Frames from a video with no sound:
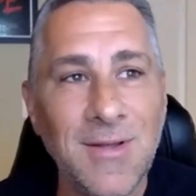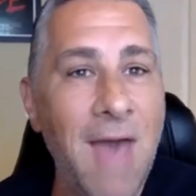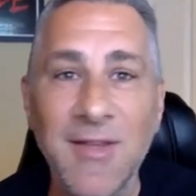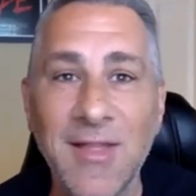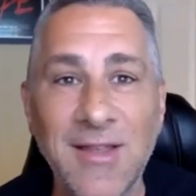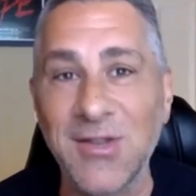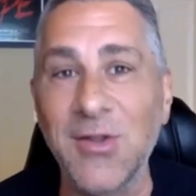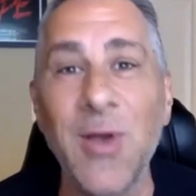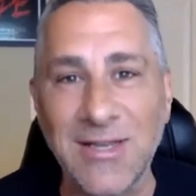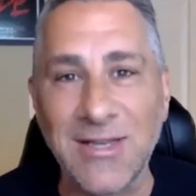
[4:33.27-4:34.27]
having
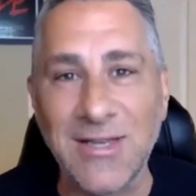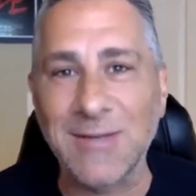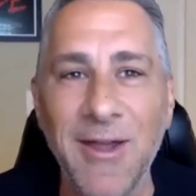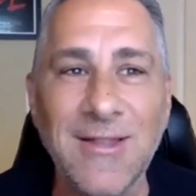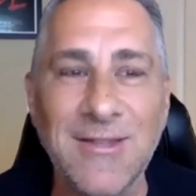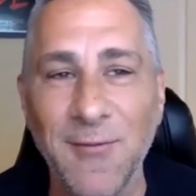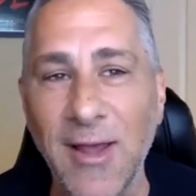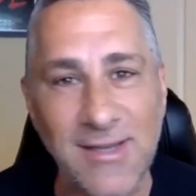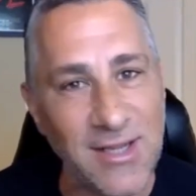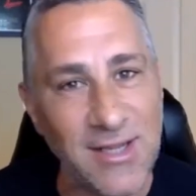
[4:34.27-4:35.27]
this new experience
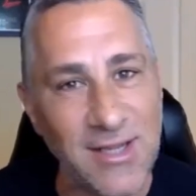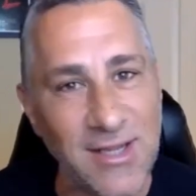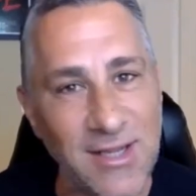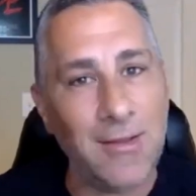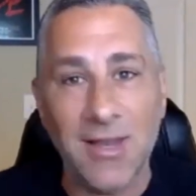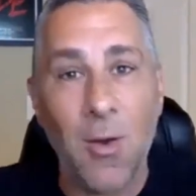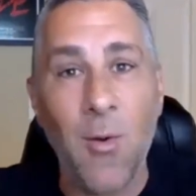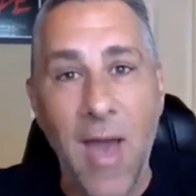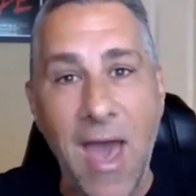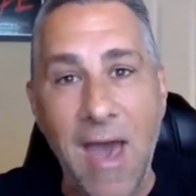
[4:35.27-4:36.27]
of raising a child and
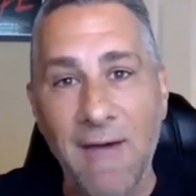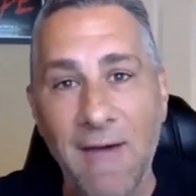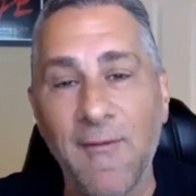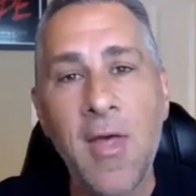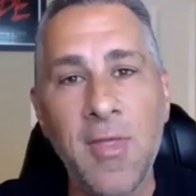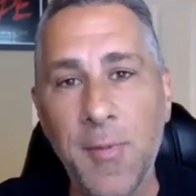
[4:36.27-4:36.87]
don't have